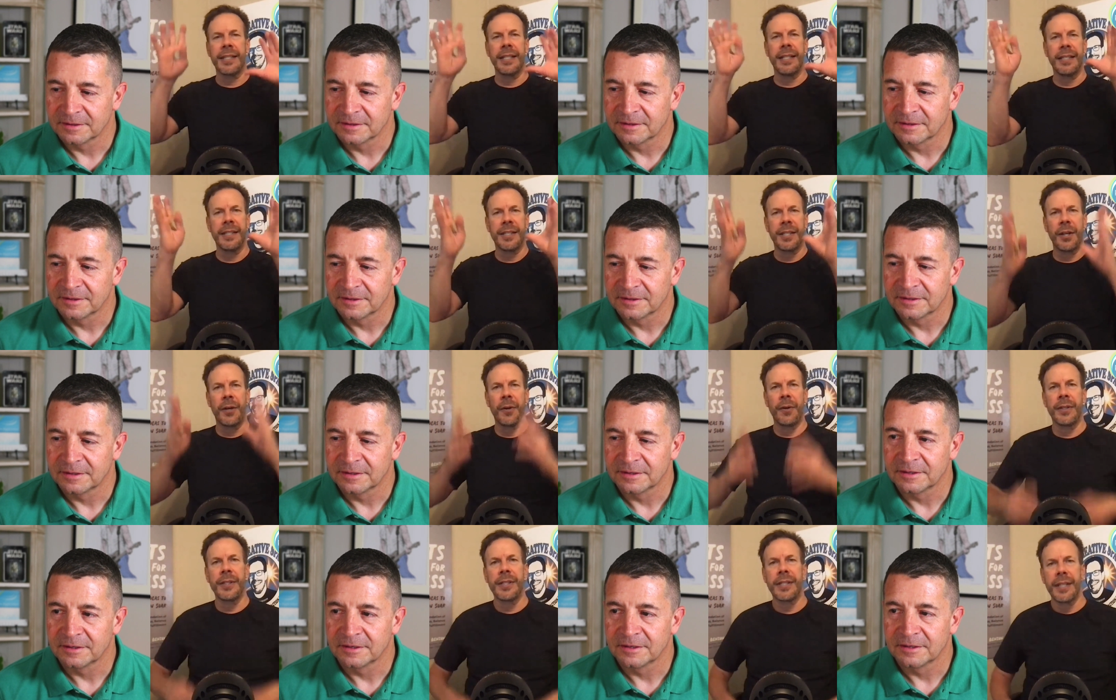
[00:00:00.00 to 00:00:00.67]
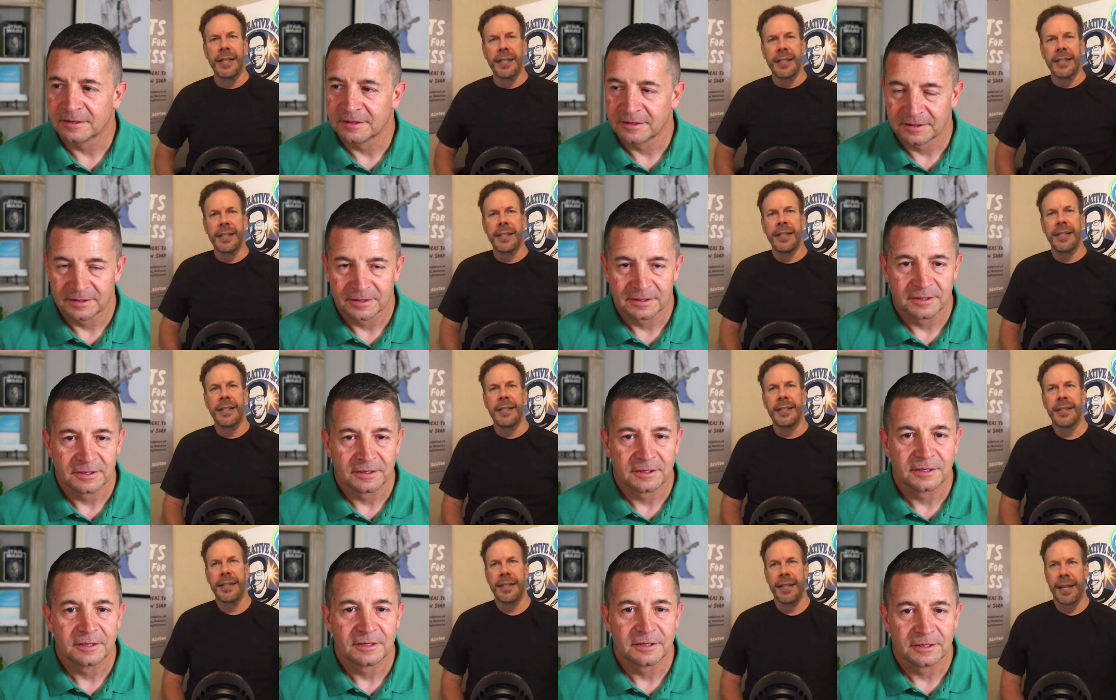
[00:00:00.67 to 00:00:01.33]
Speaker 1: And so it's it's
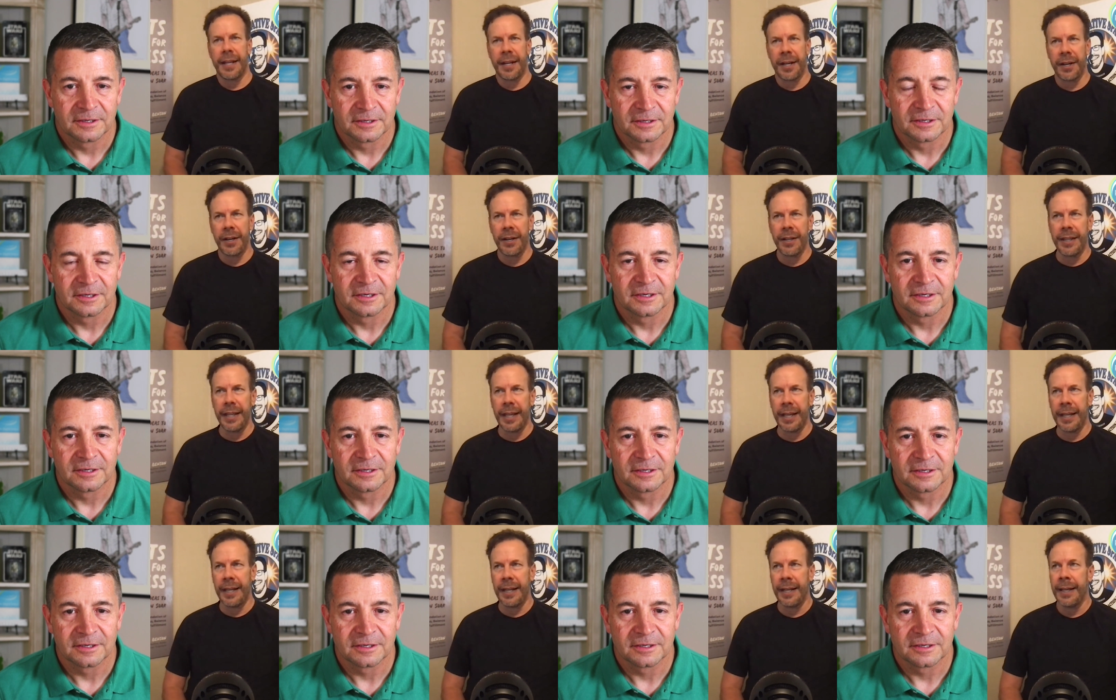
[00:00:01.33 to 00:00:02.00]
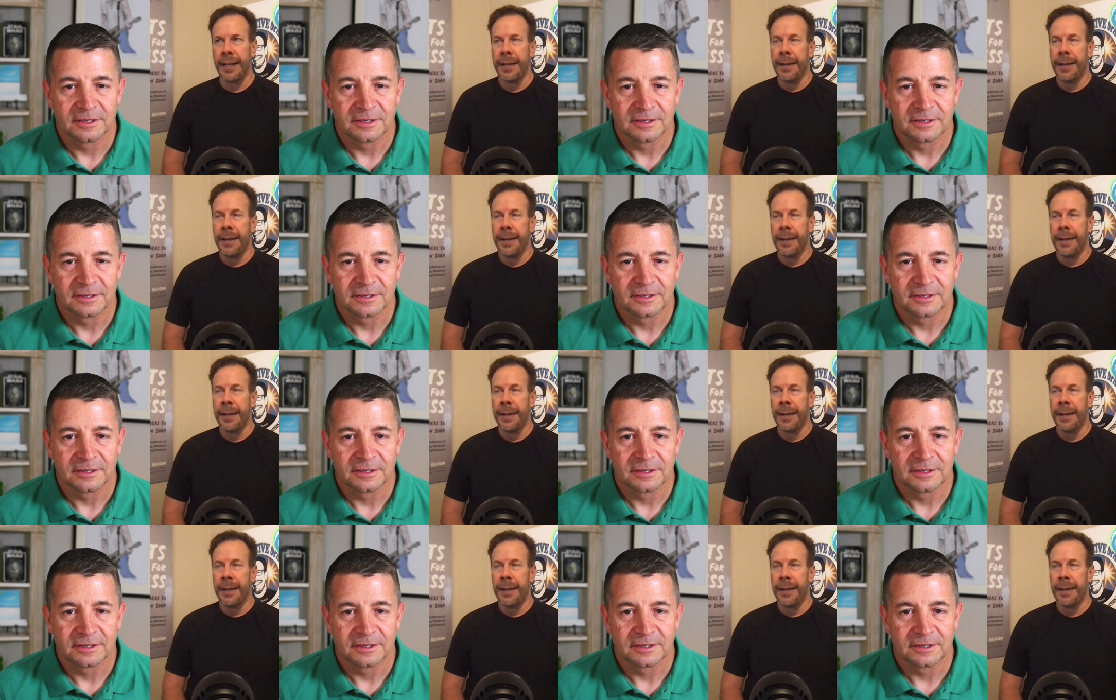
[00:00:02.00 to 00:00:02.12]
it's there. And then